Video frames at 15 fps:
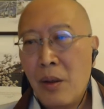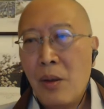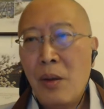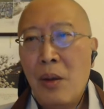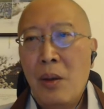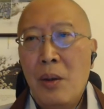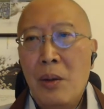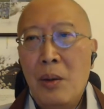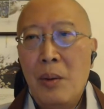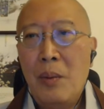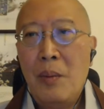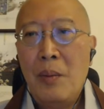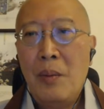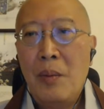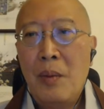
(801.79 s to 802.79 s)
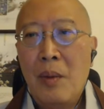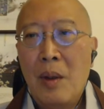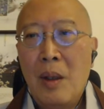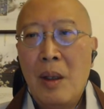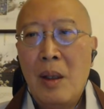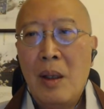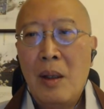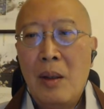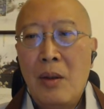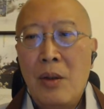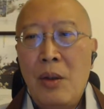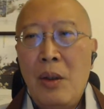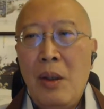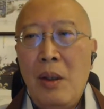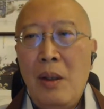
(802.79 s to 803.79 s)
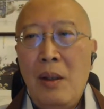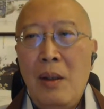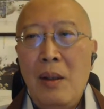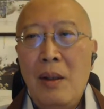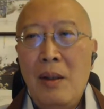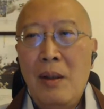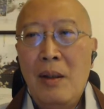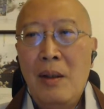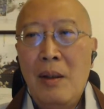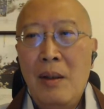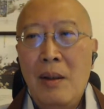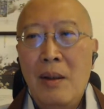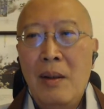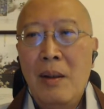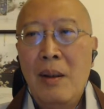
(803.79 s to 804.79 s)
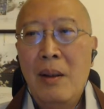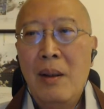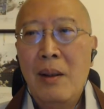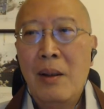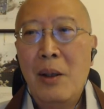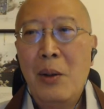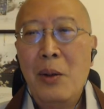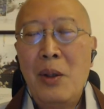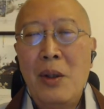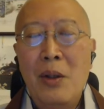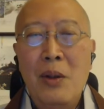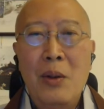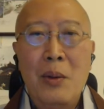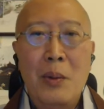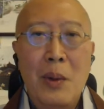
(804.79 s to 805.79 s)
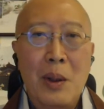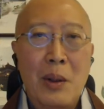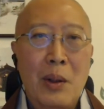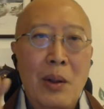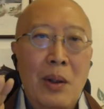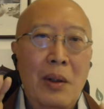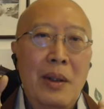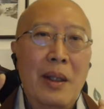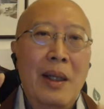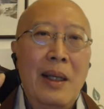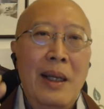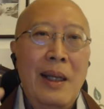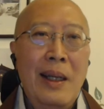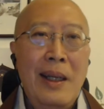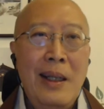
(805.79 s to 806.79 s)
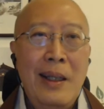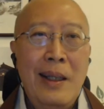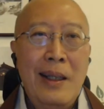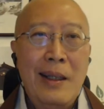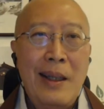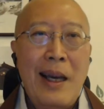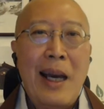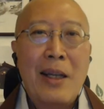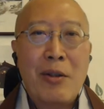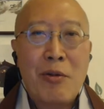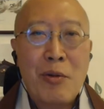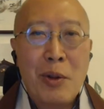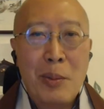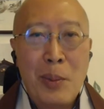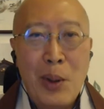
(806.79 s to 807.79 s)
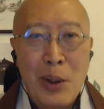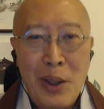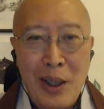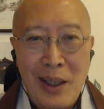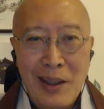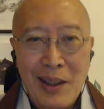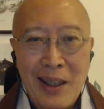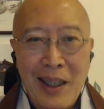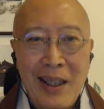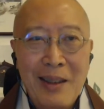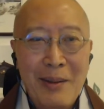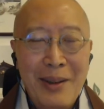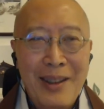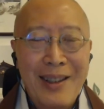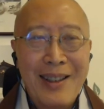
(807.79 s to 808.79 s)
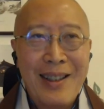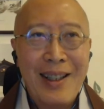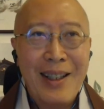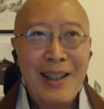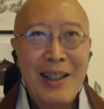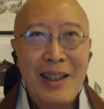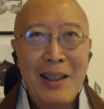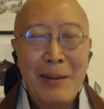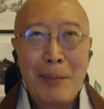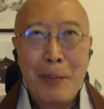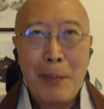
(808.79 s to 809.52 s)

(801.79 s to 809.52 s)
So she goes into what they call the astral body, okay, which is like